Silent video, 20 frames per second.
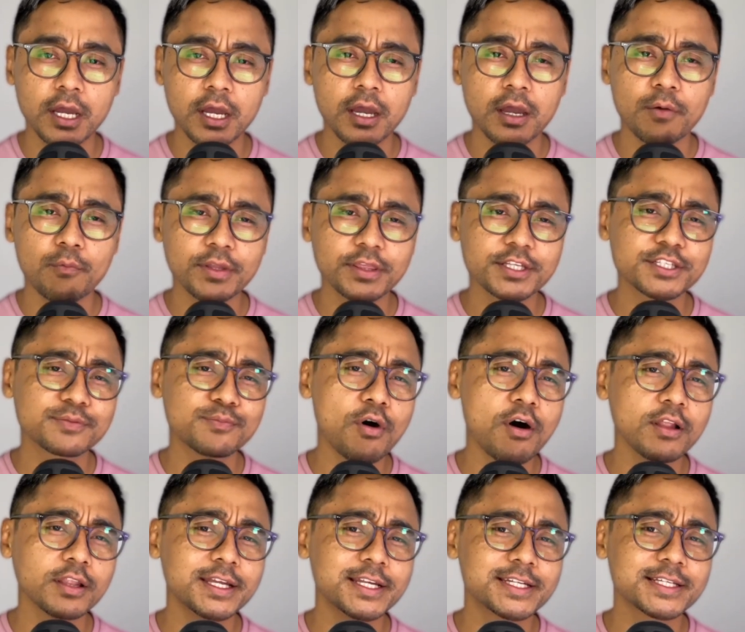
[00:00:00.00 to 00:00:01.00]
When the small
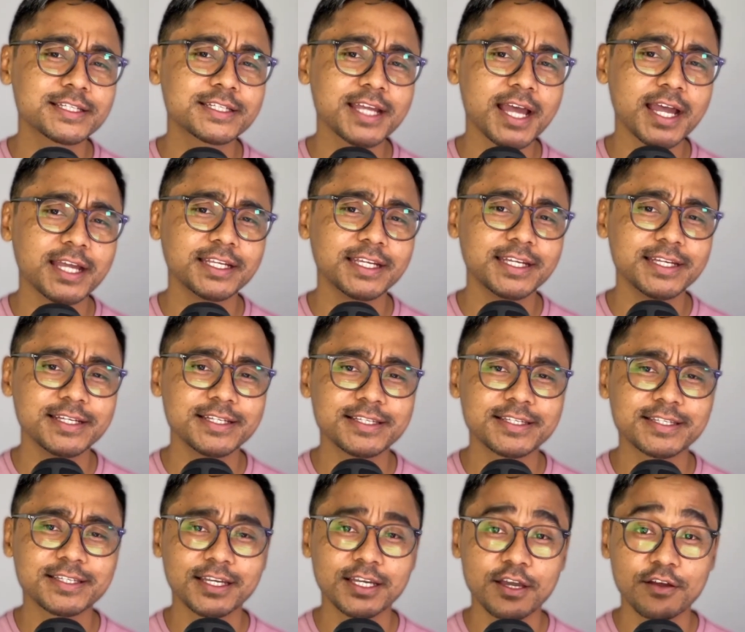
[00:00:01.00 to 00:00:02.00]
intestine
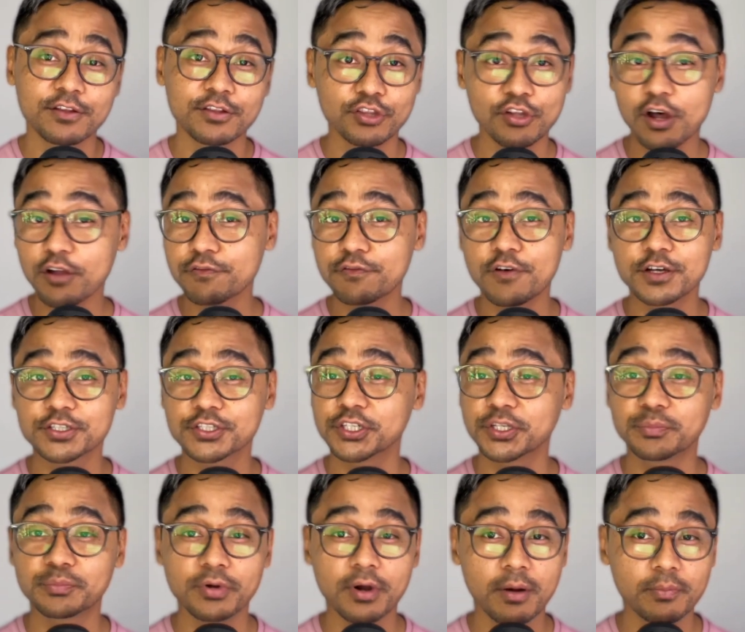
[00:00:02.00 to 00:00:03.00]
is not functioning
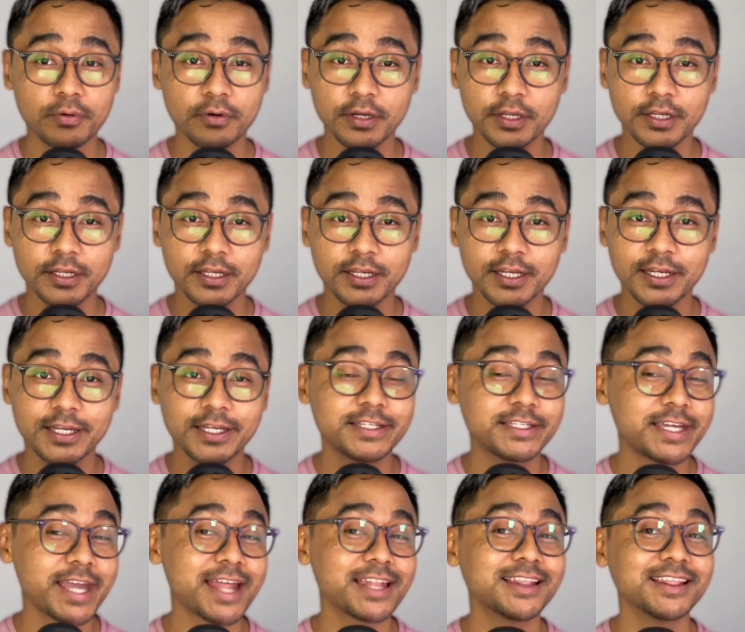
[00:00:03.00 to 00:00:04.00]
properly, it
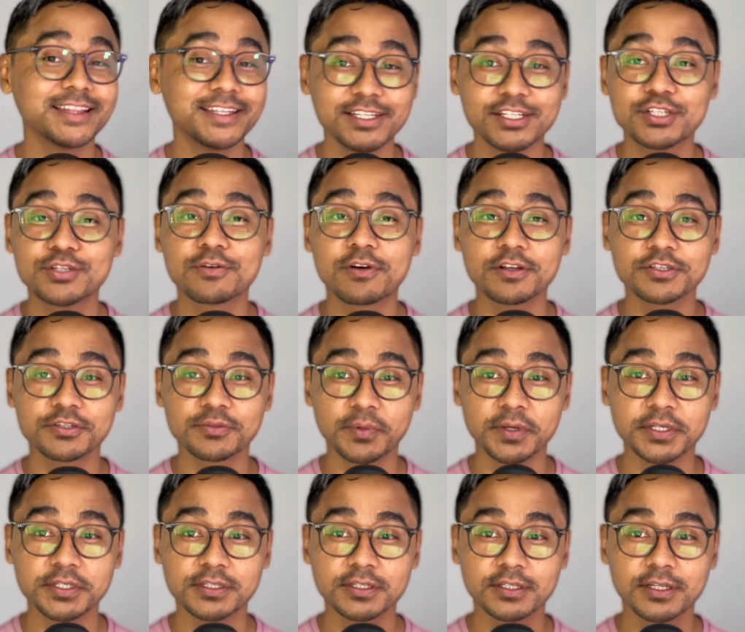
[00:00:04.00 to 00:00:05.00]
can lead to
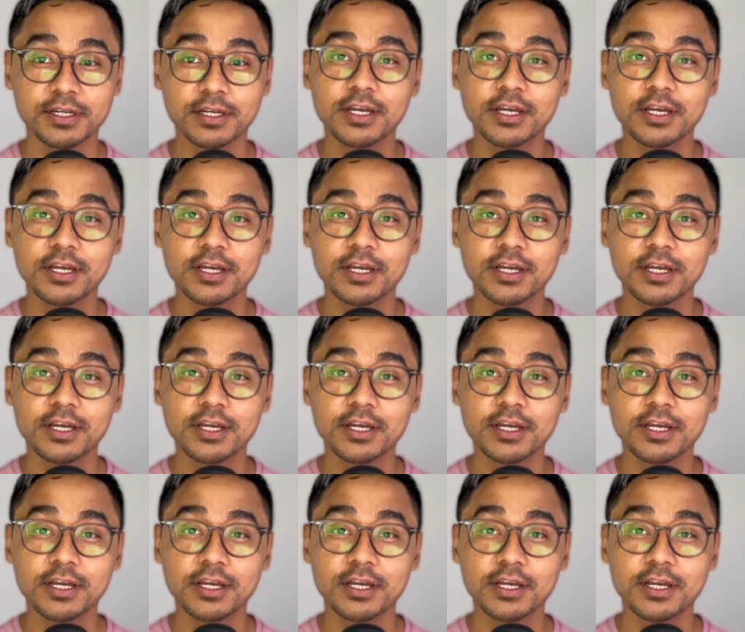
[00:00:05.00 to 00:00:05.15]
constipation.